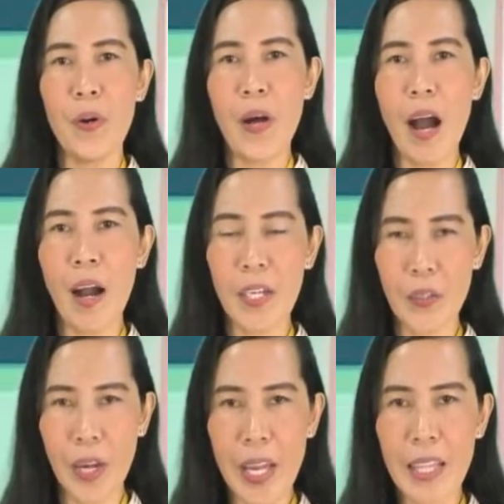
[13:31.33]
Heart
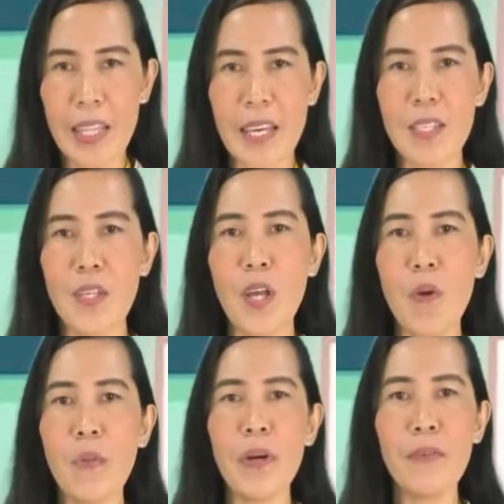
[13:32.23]
rate is the
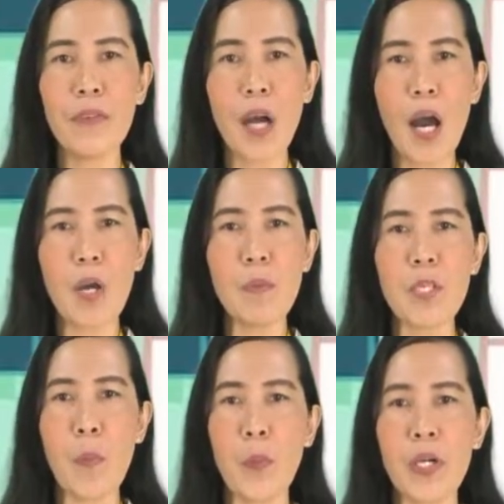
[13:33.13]
number of times
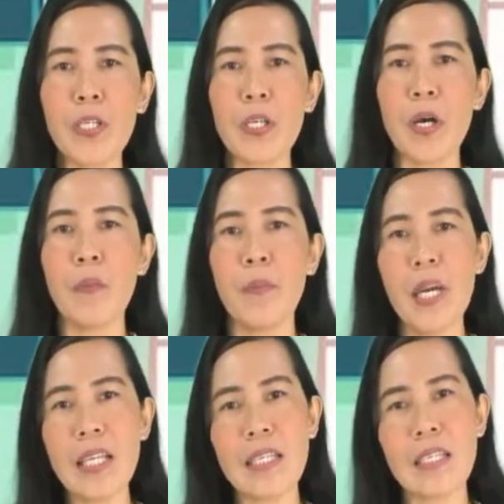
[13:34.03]
a person
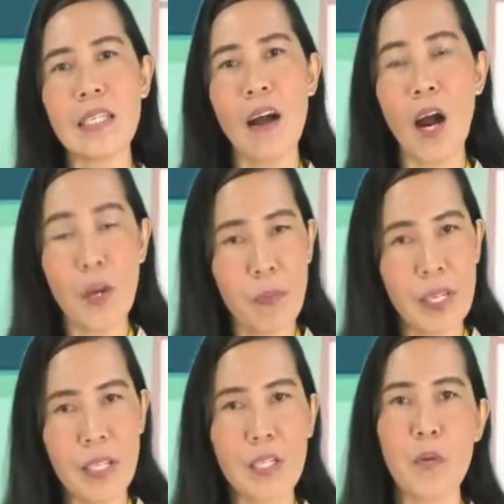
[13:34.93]
beats
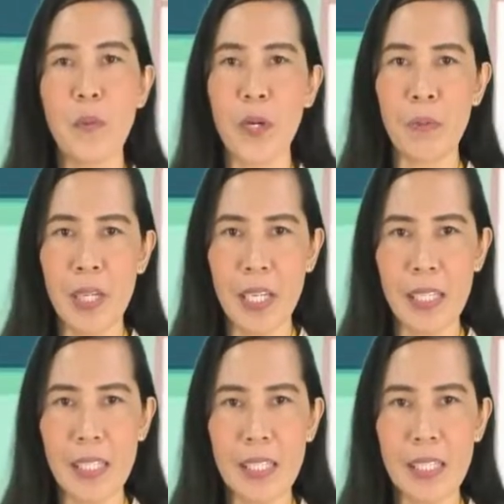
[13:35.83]
heartbeats per minute.